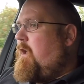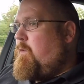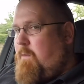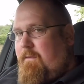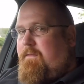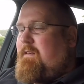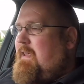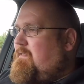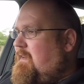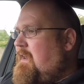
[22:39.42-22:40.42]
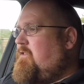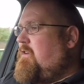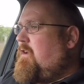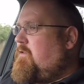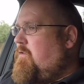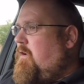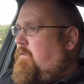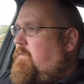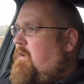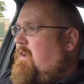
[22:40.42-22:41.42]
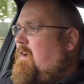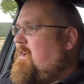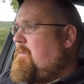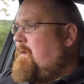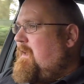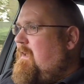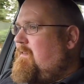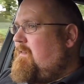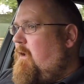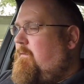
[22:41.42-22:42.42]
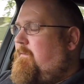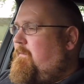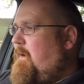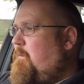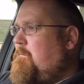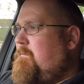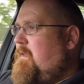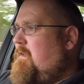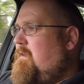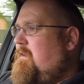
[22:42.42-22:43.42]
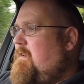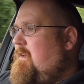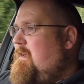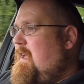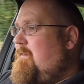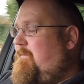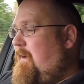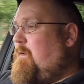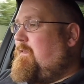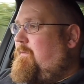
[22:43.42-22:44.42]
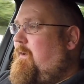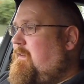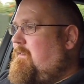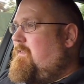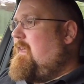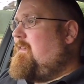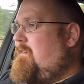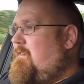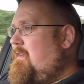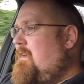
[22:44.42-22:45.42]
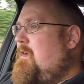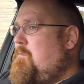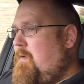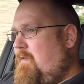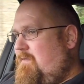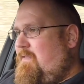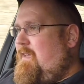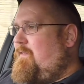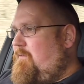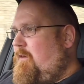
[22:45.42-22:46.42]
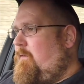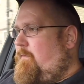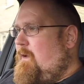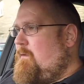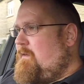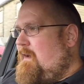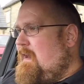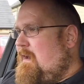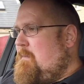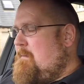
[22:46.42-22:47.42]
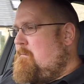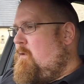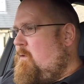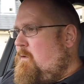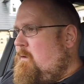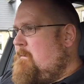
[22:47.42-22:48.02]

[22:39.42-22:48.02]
with the diesel engine I drove a couple of years ago felt as fun as this, but this just feels a little bit more